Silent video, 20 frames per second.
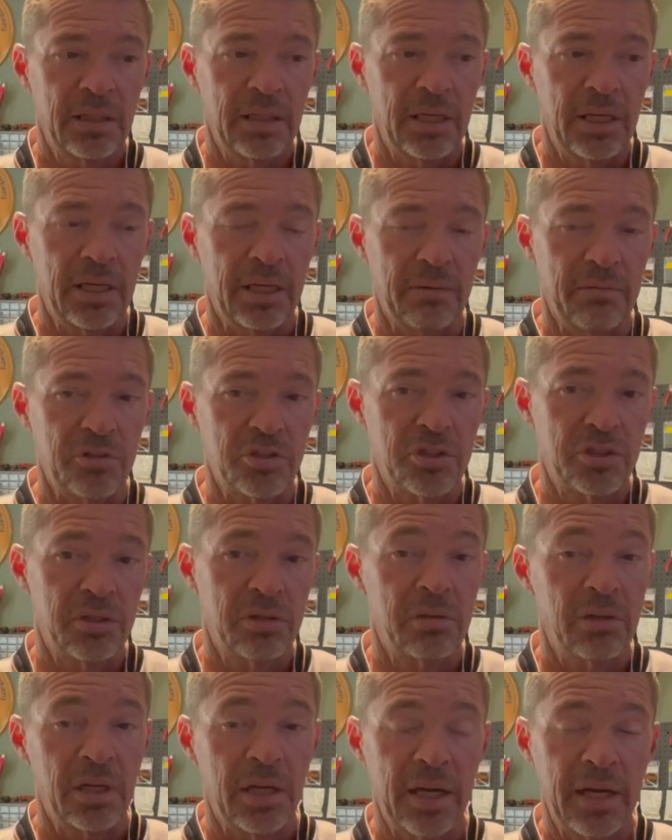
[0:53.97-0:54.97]
And it was
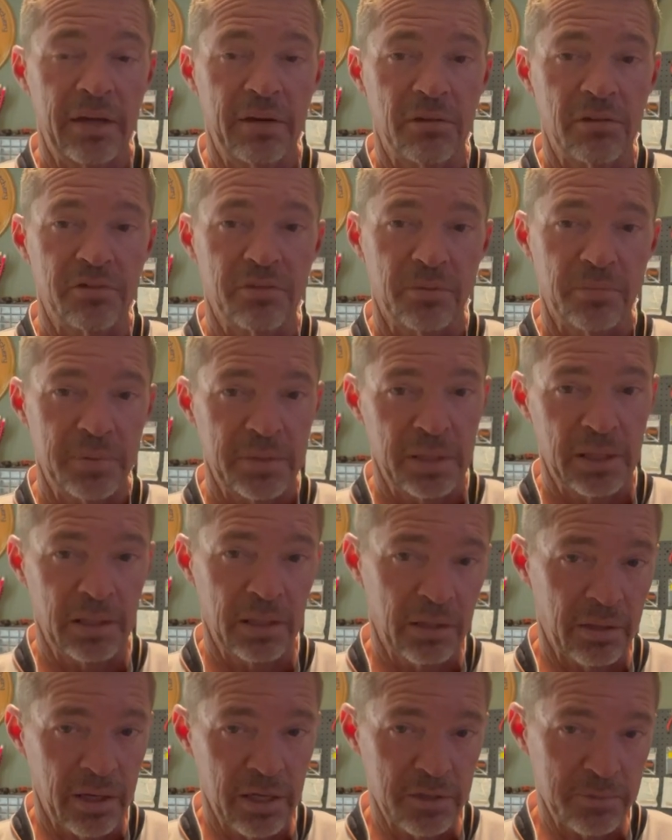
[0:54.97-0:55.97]
shooting arrows from 10
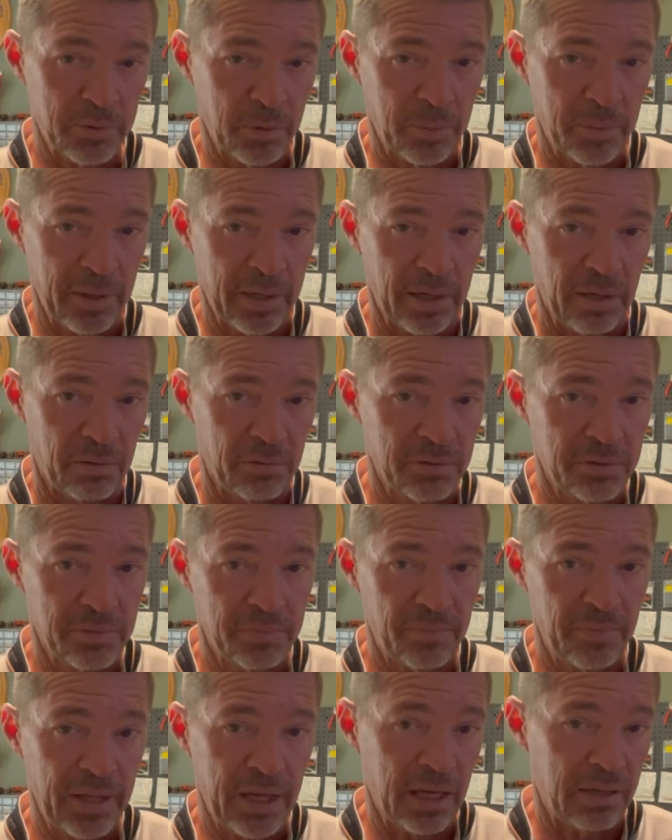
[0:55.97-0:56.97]
grains per pound
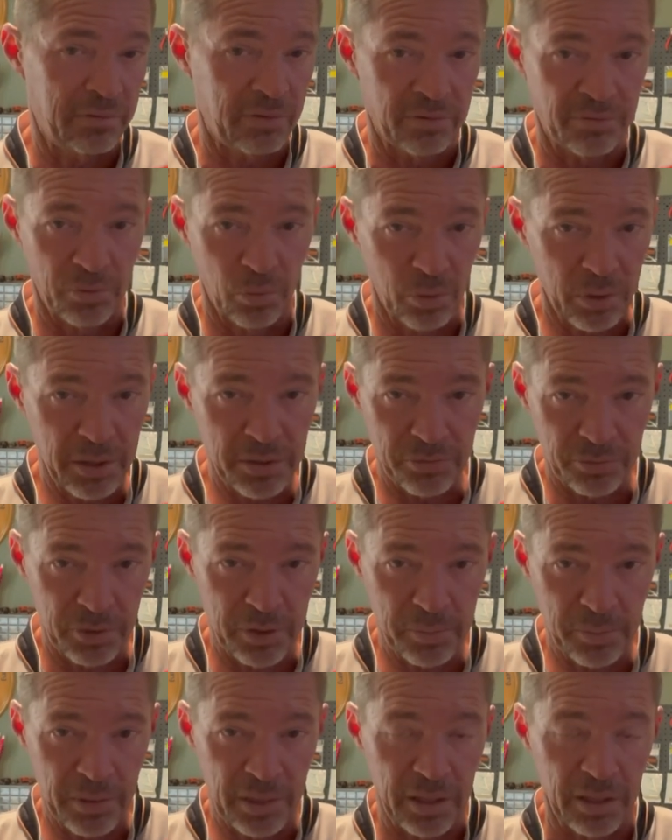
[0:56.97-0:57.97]
out of a 43
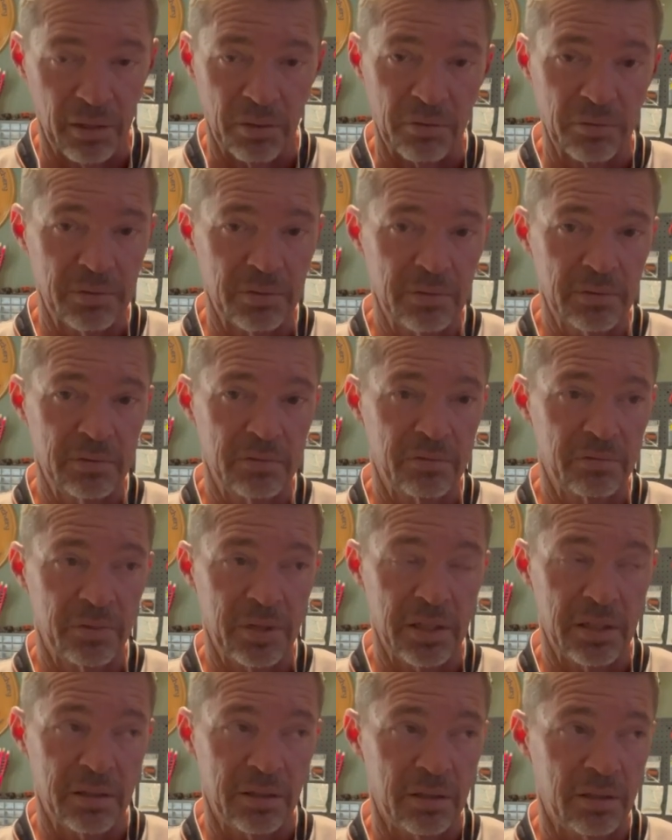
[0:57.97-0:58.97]
pound
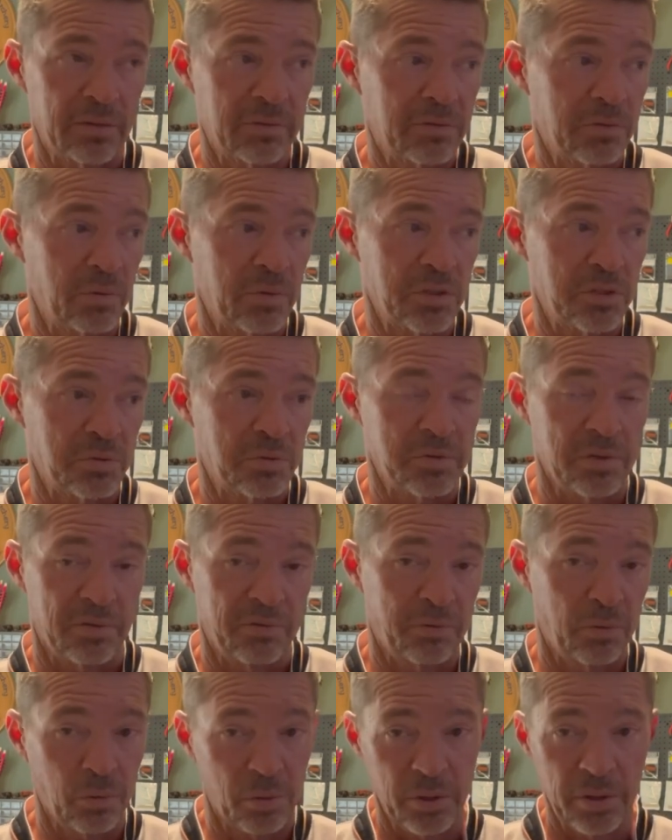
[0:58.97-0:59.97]
recurve, which was a
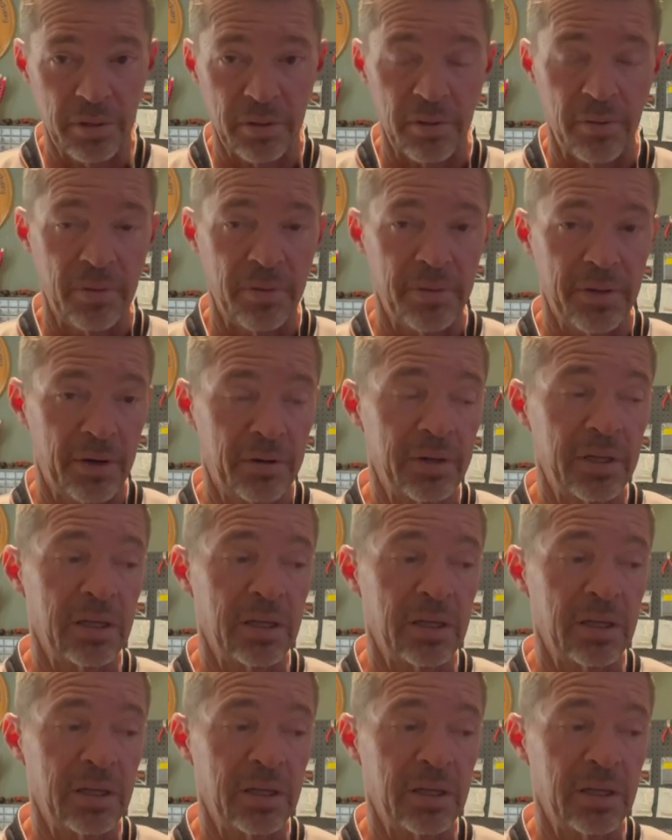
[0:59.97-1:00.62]
430